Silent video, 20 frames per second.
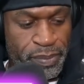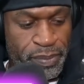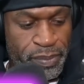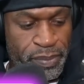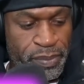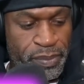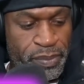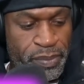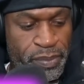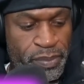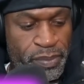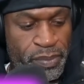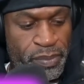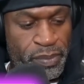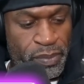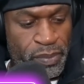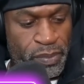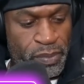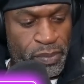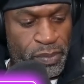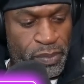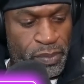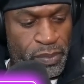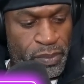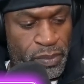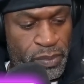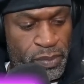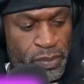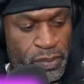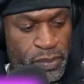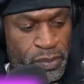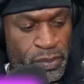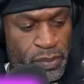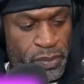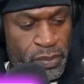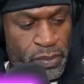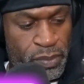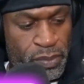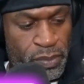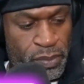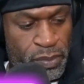No words are spoken by the person on screen.